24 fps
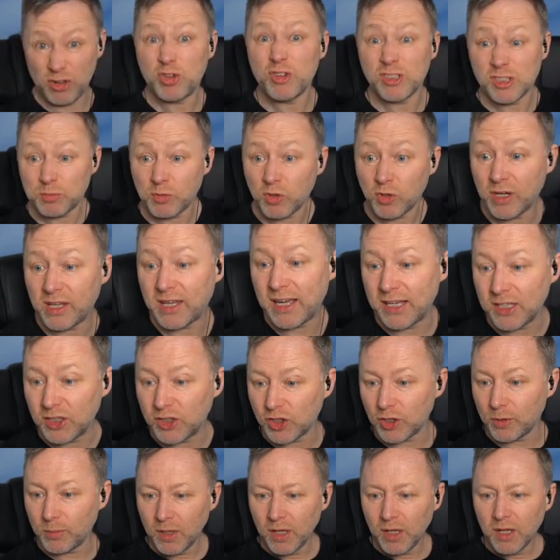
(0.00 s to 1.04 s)
yous. I'm going to
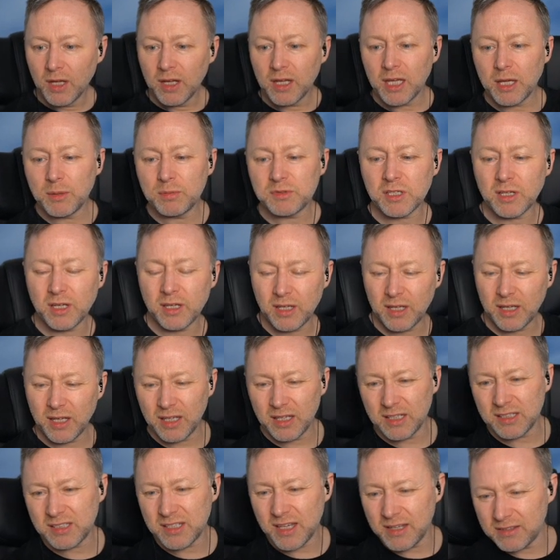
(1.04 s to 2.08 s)
catch up." He was.
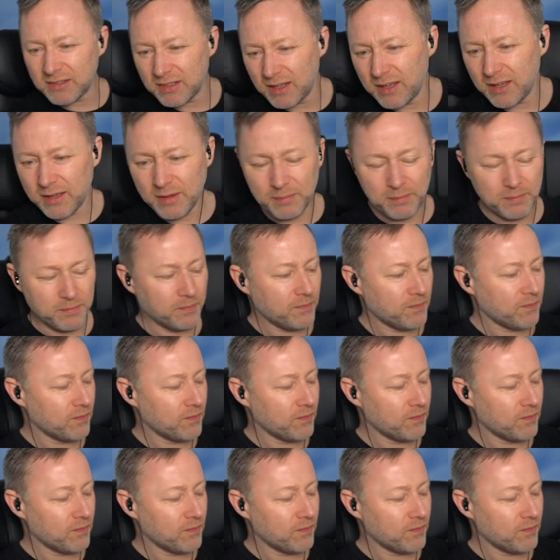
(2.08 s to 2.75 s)
He said, "What